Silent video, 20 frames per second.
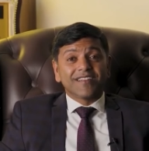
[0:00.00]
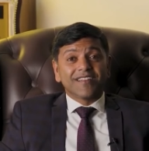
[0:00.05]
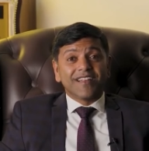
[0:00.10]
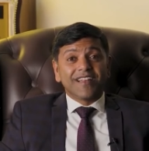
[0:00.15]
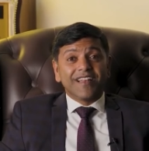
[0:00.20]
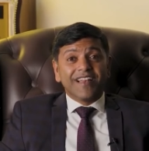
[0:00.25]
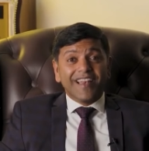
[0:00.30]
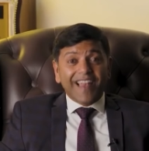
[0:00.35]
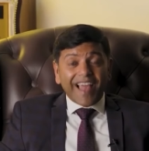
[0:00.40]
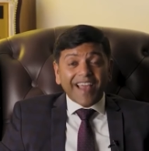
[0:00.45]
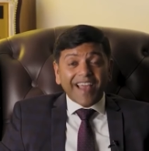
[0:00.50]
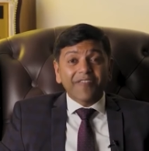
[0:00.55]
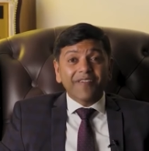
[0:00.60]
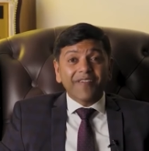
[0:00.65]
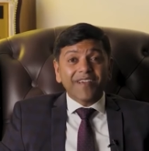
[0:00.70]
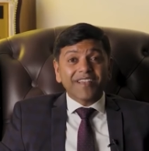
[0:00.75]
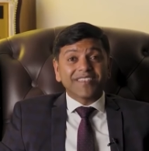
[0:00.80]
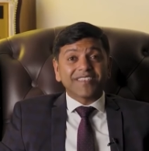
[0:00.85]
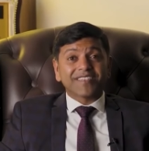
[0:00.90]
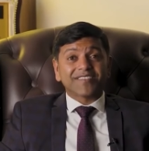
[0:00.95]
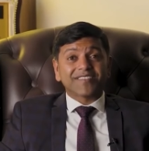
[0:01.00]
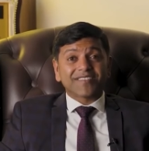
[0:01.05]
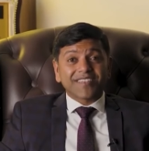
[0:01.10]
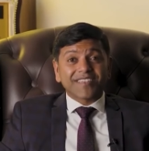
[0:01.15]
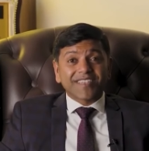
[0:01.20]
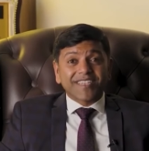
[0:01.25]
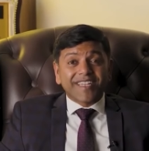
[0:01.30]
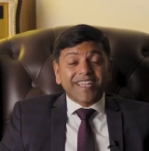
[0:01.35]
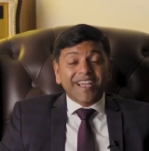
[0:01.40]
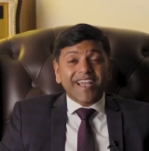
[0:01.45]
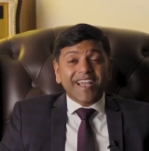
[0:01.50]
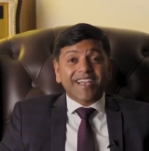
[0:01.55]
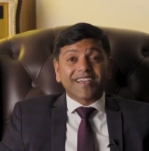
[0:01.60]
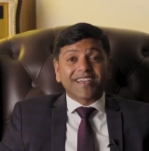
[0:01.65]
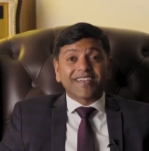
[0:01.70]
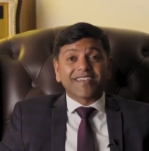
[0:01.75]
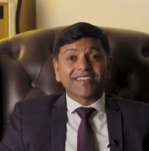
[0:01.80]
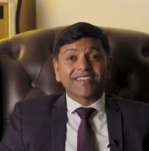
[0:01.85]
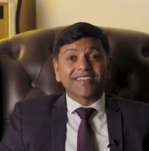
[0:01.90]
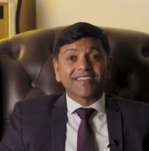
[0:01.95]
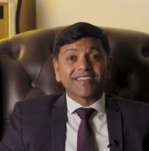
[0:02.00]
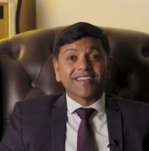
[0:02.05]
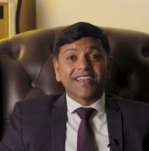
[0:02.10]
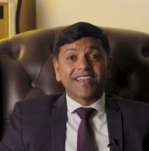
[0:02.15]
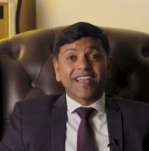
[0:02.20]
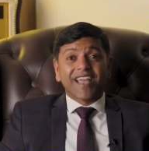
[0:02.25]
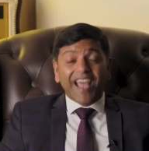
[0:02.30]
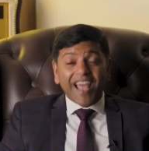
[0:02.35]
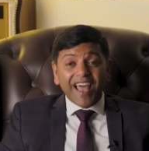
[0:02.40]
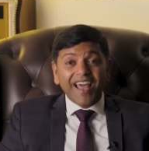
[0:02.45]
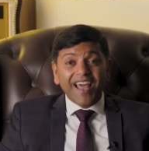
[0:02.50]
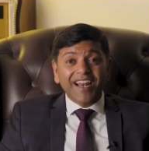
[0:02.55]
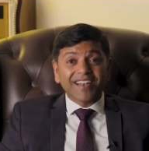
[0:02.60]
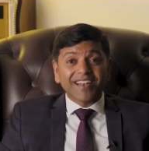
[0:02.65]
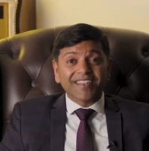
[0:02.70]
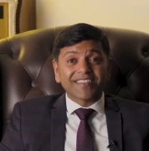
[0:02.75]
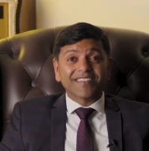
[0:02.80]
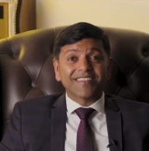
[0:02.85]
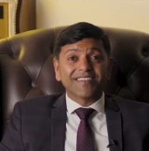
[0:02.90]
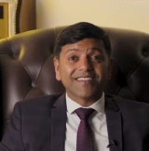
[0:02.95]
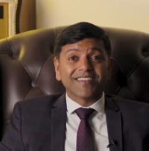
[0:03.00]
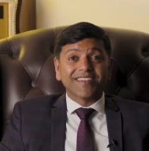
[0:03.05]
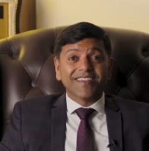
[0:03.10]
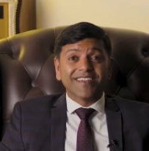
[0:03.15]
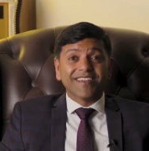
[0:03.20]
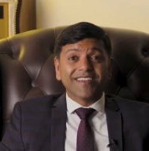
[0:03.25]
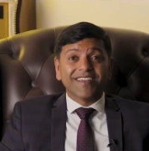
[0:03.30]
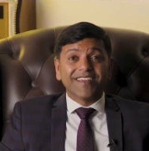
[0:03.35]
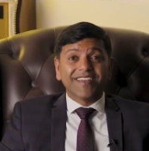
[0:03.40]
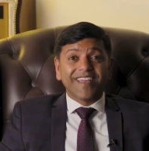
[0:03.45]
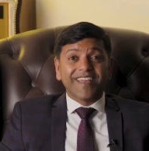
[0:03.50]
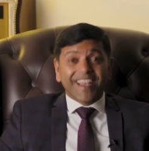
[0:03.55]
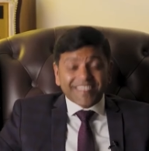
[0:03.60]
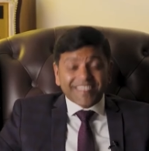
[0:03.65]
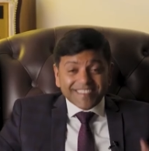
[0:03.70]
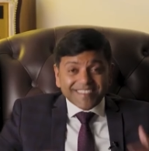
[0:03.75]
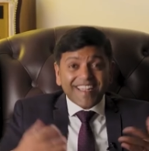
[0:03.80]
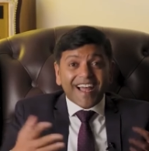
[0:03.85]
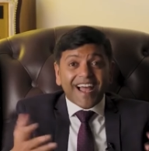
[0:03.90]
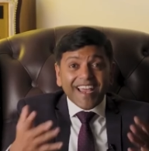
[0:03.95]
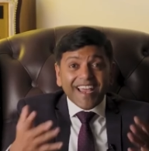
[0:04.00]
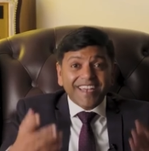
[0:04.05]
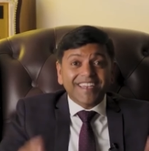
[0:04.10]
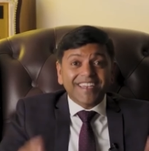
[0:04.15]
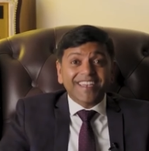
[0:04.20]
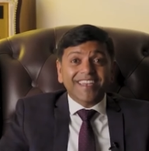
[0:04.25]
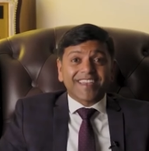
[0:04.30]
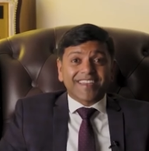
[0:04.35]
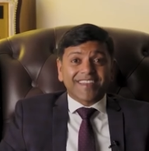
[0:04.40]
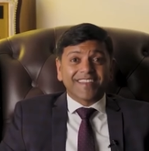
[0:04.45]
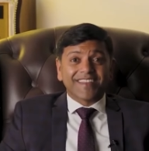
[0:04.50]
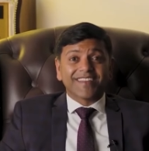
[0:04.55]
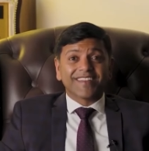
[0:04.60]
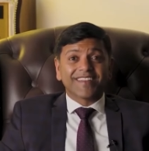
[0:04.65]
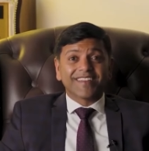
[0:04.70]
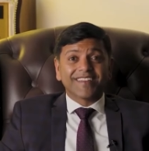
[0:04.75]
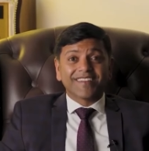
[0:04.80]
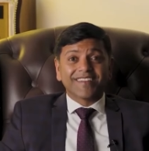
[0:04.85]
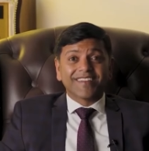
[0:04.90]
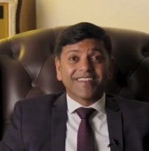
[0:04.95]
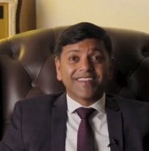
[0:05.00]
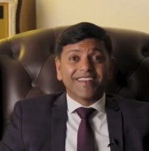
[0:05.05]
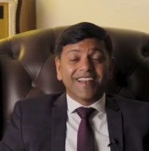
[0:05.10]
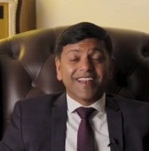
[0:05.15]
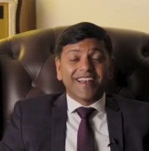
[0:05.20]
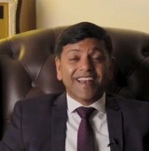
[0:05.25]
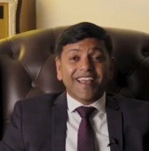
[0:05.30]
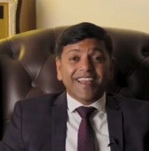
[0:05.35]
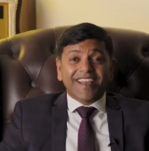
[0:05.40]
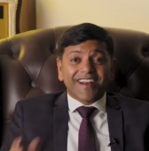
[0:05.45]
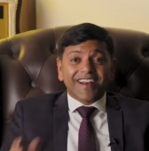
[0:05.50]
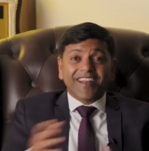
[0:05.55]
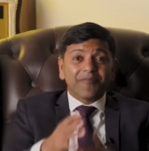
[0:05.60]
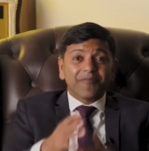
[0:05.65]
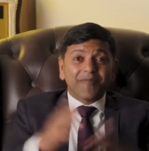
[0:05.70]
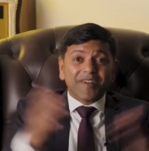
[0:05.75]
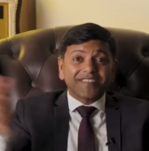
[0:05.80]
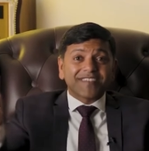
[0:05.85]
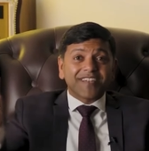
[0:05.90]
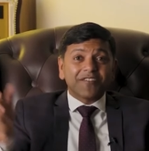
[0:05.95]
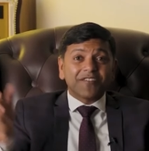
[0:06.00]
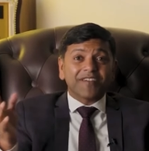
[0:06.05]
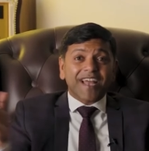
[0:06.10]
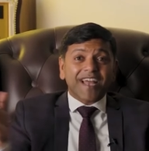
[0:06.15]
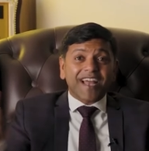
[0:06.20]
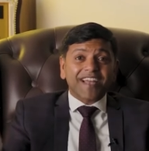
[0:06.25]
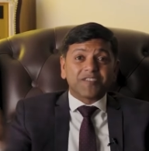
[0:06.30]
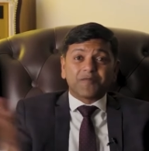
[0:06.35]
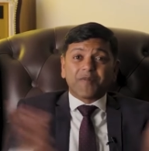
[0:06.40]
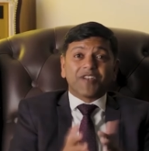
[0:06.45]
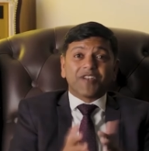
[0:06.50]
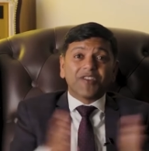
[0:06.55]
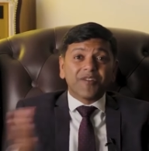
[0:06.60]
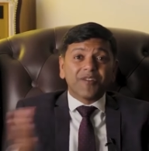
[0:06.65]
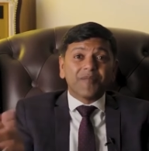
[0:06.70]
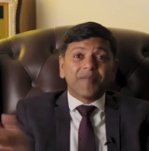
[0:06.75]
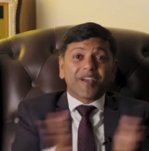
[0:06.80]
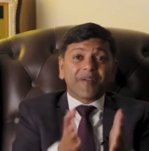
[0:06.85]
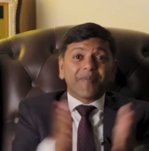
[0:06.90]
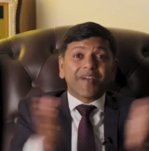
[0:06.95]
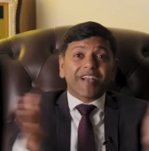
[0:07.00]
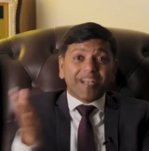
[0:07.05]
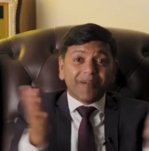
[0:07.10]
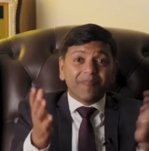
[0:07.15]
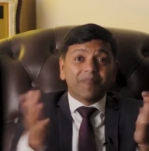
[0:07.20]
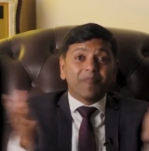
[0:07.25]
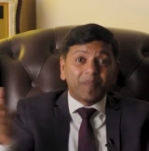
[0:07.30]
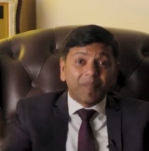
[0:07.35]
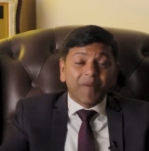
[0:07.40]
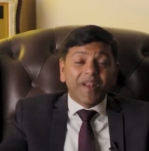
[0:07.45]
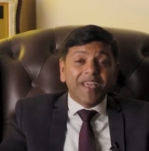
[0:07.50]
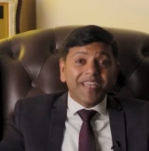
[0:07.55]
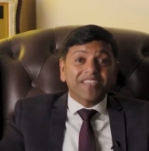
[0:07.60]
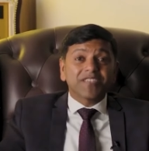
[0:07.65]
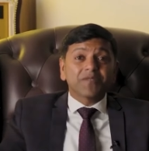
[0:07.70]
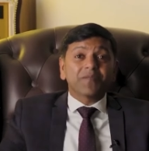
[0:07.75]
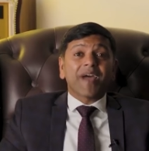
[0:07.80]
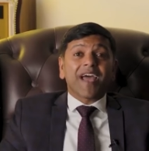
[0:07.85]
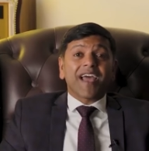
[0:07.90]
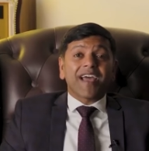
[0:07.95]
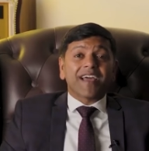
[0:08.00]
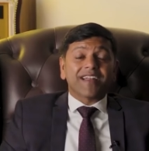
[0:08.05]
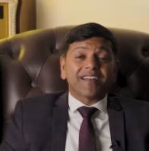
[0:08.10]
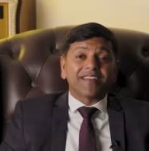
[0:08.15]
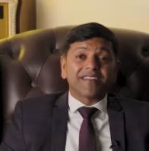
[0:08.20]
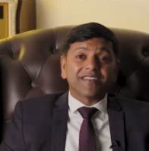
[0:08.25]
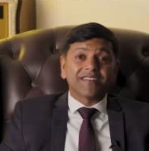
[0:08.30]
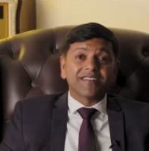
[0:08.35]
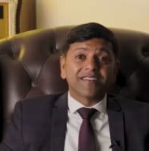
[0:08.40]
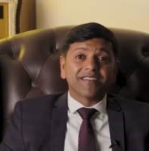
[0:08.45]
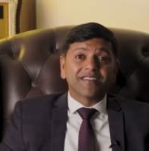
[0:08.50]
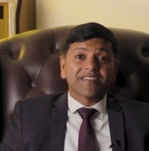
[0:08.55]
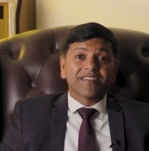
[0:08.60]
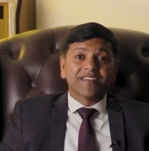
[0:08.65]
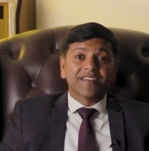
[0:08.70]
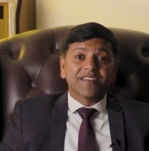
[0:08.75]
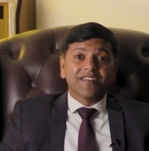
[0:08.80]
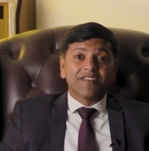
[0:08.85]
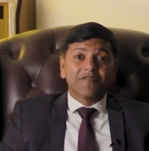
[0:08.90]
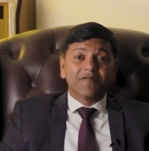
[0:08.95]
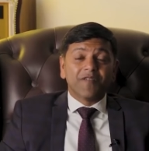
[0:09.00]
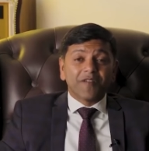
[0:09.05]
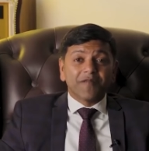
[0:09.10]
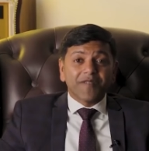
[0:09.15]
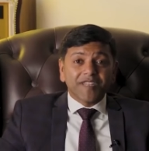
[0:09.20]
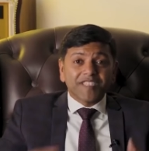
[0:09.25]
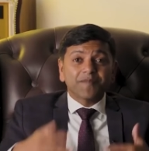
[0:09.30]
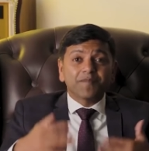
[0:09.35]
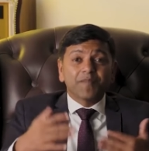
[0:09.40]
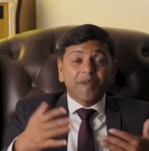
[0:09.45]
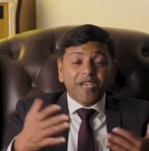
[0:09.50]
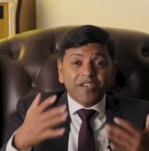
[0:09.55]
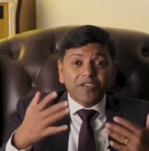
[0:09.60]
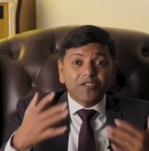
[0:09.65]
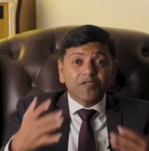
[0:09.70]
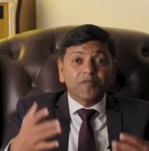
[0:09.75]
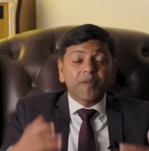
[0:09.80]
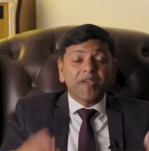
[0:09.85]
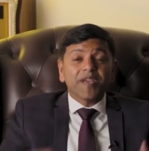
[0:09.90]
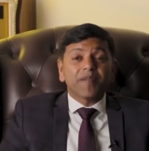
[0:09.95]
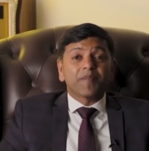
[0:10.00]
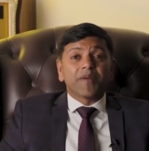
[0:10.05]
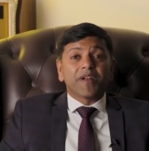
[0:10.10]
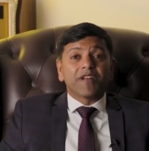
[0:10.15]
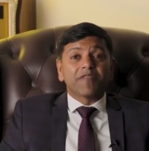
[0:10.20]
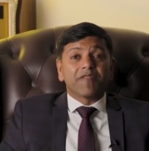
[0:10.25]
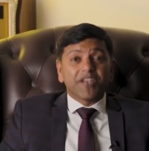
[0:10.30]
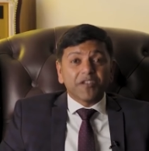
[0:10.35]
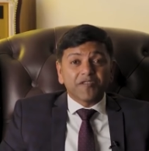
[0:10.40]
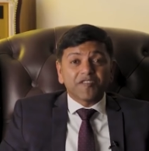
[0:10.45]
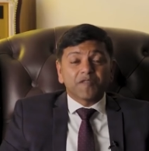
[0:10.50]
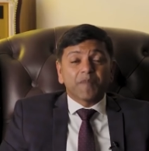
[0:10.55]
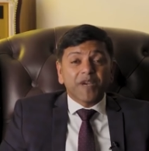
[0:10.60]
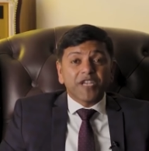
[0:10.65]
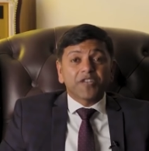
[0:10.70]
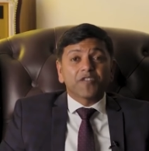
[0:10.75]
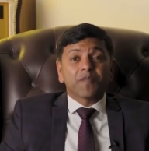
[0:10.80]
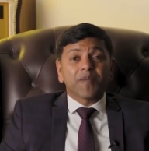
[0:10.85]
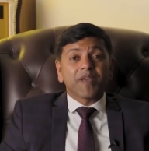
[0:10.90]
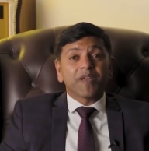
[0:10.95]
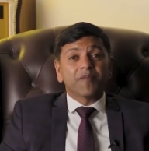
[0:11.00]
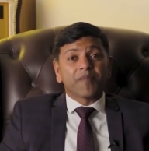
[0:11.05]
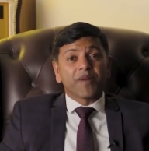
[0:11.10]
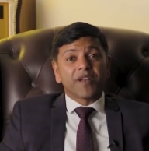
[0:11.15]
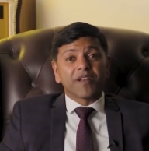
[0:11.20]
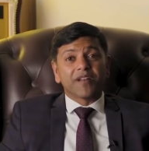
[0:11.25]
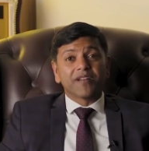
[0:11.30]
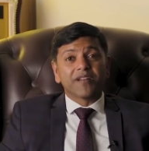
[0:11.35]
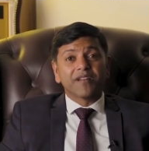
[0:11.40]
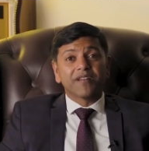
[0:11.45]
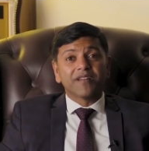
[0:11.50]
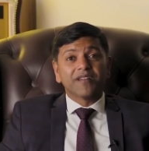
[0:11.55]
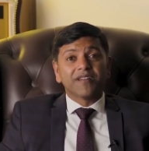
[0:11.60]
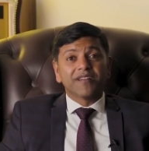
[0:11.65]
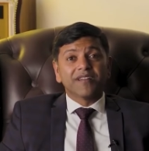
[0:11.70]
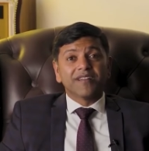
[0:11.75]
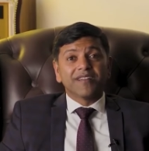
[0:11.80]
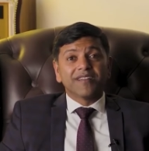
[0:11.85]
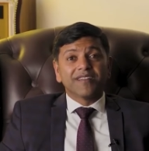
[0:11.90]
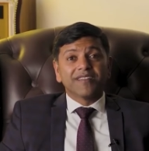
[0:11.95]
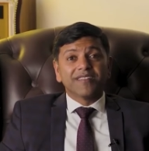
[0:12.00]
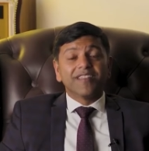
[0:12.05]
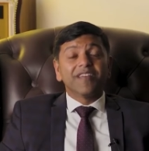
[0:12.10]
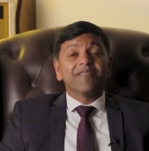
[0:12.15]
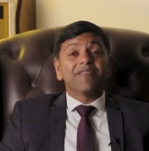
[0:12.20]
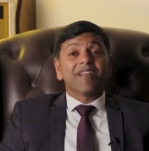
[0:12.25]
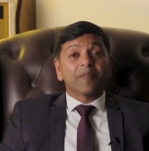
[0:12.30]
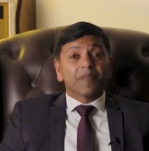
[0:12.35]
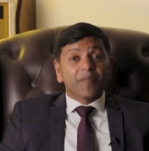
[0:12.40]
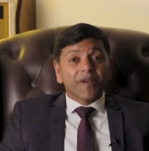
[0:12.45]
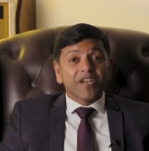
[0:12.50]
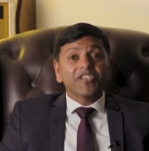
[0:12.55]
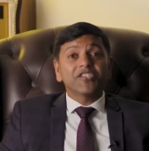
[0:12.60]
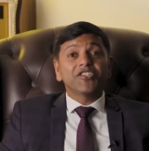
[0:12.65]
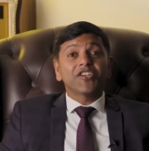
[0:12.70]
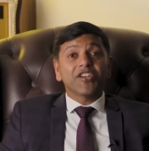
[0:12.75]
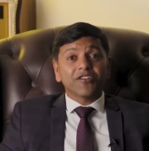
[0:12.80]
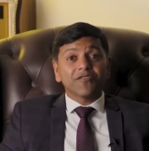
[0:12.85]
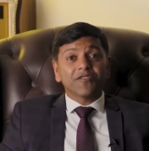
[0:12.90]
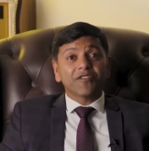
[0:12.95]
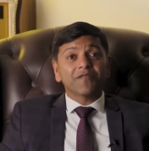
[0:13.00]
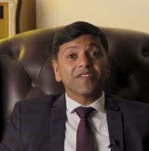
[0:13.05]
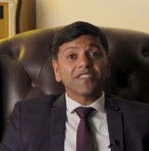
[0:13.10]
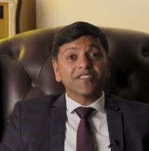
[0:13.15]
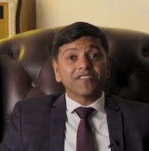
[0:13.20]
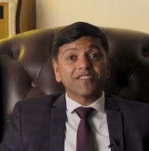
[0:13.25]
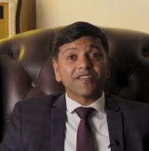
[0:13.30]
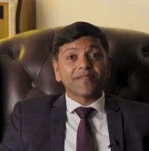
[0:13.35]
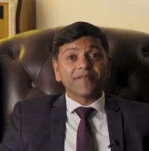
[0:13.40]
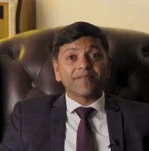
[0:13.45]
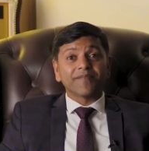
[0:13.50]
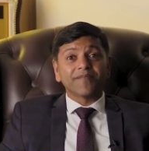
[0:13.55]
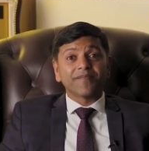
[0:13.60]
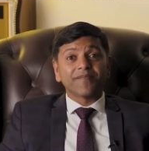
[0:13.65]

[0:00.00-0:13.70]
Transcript: languages, tech, health, exciting. Like Raymond's advertisement, you'll become a complete man. When we speak to people, when you speak to people, they will appreciate your wisdom